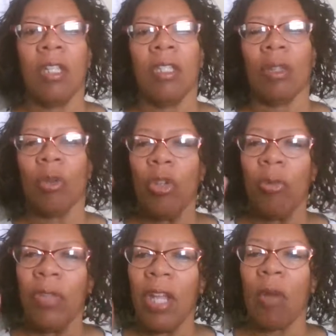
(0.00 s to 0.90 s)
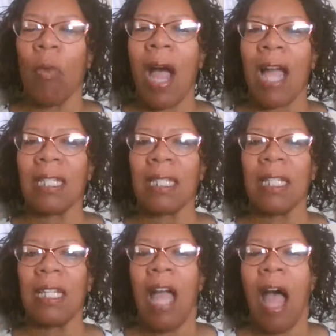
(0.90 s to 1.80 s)
So you think
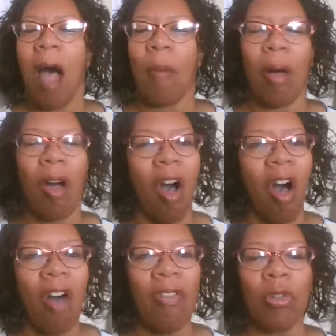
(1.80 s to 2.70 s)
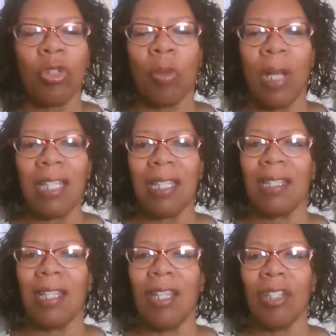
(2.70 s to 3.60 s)
wisely about all those great
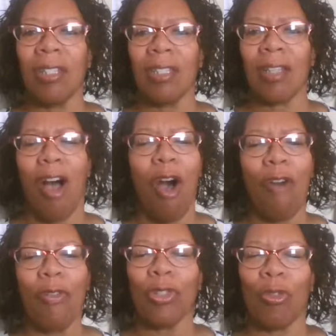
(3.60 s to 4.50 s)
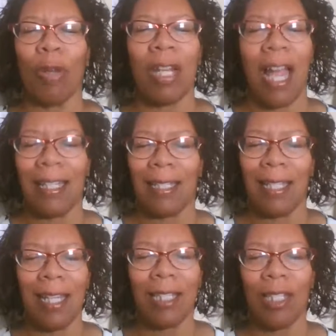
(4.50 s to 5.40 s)
decisions, all those great
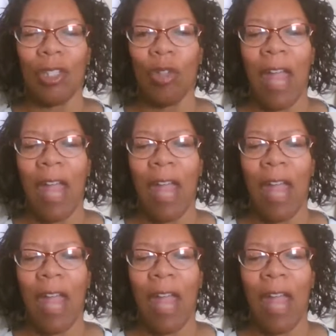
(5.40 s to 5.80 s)
ideas that you've